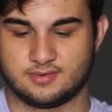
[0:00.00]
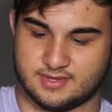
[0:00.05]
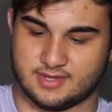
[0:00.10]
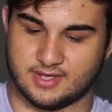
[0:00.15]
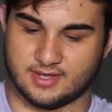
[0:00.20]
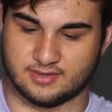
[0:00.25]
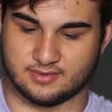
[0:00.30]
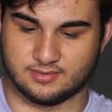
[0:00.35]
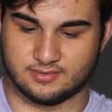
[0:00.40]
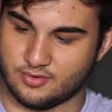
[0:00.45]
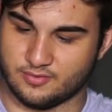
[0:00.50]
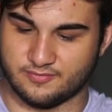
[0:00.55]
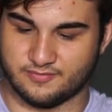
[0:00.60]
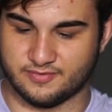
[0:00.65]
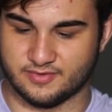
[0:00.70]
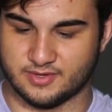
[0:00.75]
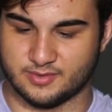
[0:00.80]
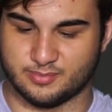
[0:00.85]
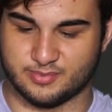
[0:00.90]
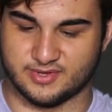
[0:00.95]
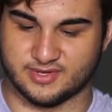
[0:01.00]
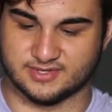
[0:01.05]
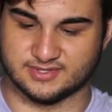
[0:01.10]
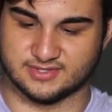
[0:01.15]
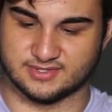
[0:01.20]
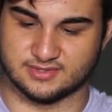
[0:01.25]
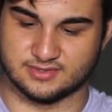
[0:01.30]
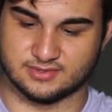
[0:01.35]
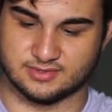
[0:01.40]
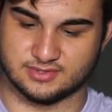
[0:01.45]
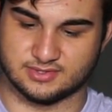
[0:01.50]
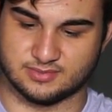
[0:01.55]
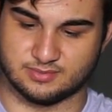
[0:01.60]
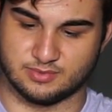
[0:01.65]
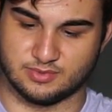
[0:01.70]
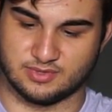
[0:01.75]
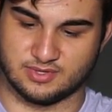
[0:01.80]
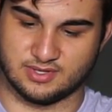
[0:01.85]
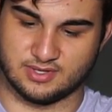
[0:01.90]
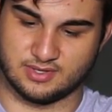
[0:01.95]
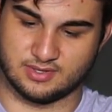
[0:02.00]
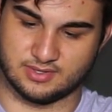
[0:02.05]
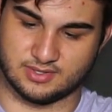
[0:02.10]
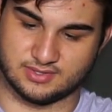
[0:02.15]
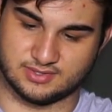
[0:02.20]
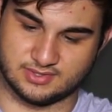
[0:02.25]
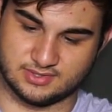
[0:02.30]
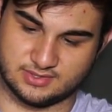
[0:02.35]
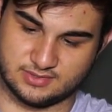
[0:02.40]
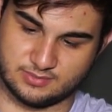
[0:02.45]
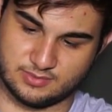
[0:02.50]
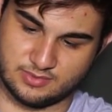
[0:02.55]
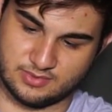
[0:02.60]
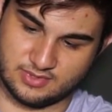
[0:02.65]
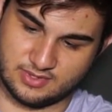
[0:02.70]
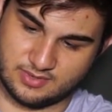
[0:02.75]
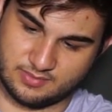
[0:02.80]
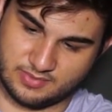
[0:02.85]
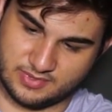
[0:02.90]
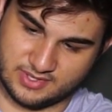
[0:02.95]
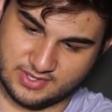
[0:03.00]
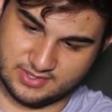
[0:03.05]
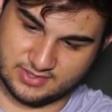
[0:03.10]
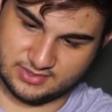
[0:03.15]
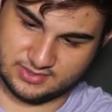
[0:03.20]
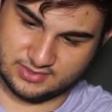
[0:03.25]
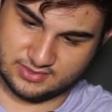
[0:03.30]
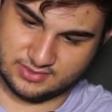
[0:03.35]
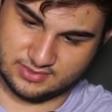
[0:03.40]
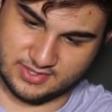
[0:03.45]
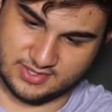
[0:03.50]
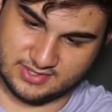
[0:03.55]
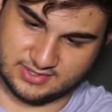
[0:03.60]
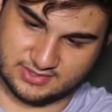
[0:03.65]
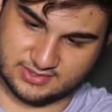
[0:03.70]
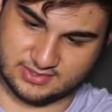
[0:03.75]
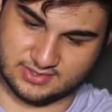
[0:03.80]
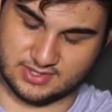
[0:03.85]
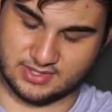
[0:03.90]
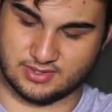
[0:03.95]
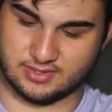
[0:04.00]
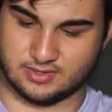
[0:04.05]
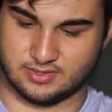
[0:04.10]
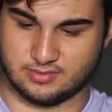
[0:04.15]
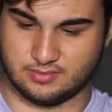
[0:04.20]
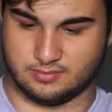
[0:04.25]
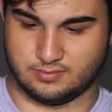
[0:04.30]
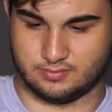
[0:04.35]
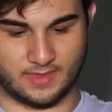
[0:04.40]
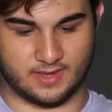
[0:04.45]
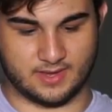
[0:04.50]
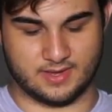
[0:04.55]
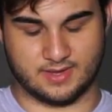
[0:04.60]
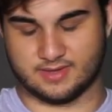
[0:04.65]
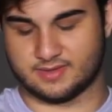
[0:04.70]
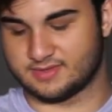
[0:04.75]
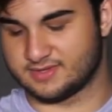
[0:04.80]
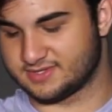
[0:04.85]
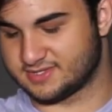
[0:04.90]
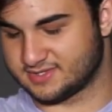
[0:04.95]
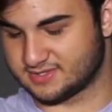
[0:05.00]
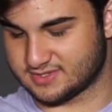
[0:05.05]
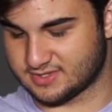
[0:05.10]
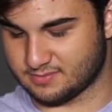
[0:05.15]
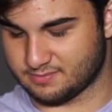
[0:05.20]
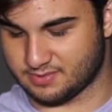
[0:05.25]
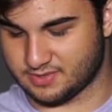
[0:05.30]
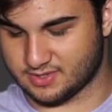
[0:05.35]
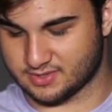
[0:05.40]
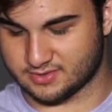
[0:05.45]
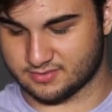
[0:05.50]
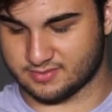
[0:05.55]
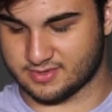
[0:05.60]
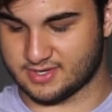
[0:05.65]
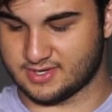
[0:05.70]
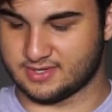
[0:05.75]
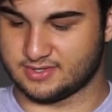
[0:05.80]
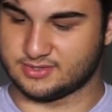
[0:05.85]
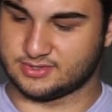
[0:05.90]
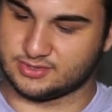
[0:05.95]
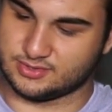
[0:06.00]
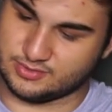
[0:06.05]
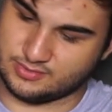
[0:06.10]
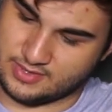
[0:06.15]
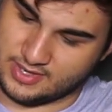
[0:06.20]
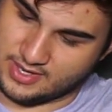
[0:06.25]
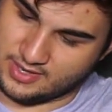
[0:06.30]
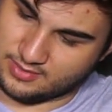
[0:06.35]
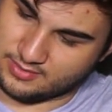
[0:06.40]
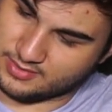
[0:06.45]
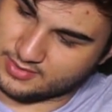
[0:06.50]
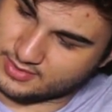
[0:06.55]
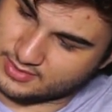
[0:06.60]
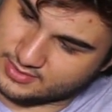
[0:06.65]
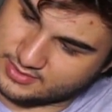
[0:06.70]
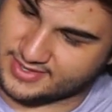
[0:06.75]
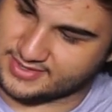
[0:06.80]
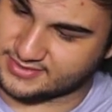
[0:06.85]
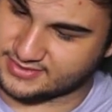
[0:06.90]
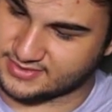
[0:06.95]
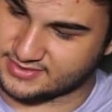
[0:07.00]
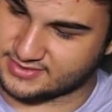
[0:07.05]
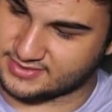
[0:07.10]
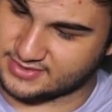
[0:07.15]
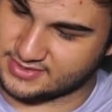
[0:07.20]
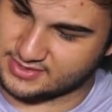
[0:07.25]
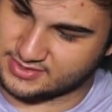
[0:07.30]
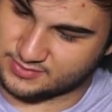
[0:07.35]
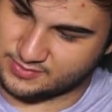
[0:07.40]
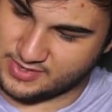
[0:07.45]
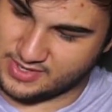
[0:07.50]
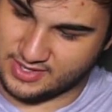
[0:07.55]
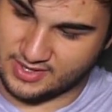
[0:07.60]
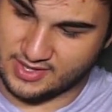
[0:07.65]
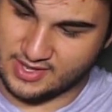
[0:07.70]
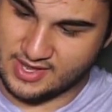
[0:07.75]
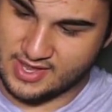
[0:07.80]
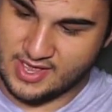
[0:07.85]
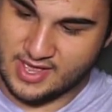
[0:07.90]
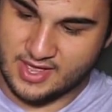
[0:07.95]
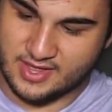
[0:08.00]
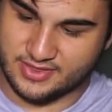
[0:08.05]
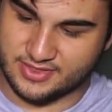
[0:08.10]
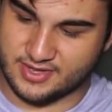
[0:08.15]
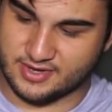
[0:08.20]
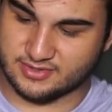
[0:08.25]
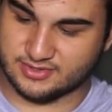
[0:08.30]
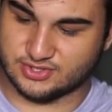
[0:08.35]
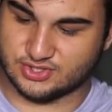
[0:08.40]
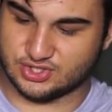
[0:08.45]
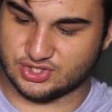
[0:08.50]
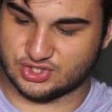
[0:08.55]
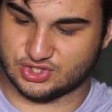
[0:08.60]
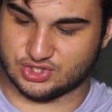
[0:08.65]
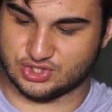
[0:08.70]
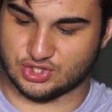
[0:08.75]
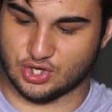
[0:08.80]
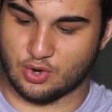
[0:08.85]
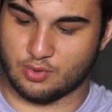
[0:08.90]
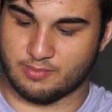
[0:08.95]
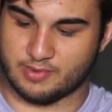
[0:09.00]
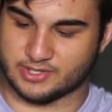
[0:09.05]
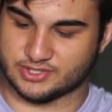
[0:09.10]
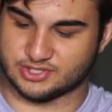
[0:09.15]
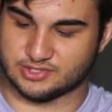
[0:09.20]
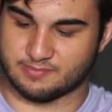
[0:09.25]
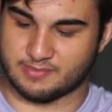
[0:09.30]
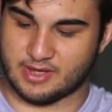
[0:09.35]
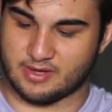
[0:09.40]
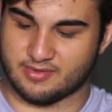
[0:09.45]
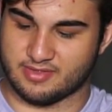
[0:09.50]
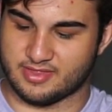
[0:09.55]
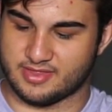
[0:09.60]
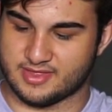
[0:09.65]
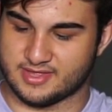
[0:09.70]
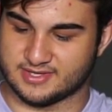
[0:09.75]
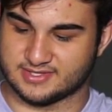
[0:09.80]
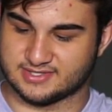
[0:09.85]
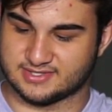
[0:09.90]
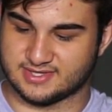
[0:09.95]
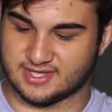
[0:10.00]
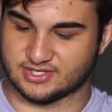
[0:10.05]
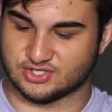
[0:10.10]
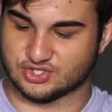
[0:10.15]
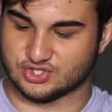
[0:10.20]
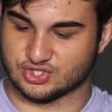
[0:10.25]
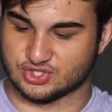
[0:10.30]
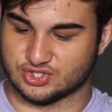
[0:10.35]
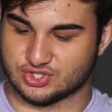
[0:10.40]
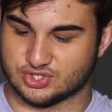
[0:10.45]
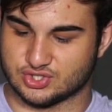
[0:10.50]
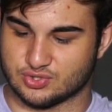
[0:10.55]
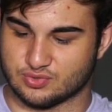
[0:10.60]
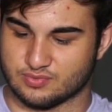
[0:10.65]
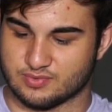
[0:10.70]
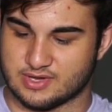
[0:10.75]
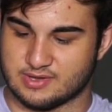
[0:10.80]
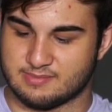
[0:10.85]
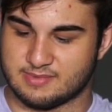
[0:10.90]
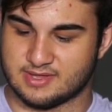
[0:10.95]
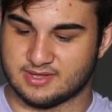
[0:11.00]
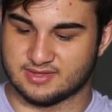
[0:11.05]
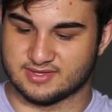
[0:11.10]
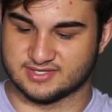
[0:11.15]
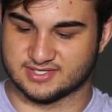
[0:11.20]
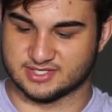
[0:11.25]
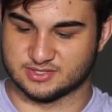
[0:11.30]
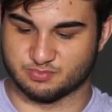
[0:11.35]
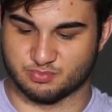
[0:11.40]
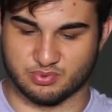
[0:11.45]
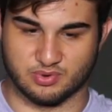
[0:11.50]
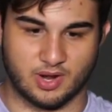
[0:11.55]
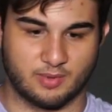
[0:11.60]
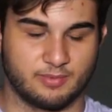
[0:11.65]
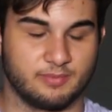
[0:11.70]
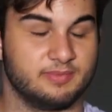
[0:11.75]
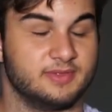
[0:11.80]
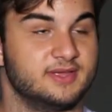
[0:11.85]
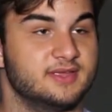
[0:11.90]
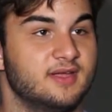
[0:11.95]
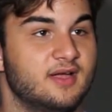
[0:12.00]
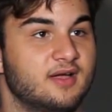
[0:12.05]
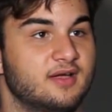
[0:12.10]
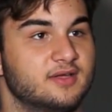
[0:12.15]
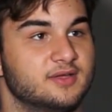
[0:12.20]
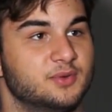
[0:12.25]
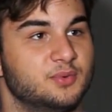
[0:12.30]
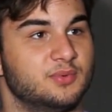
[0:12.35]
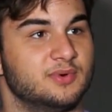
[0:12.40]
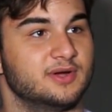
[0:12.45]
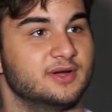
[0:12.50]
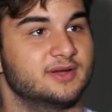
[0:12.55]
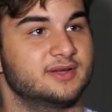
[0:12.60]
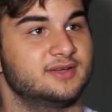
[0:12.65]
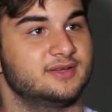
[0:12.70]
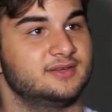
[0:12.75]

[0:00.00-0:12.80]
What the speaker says: that hopefully plugs in smoothly, nice and smoothly, please, thank you. And this is gonna plug right into our SSD as well. There's just so much about this that's just screaming this is probably not gonna work.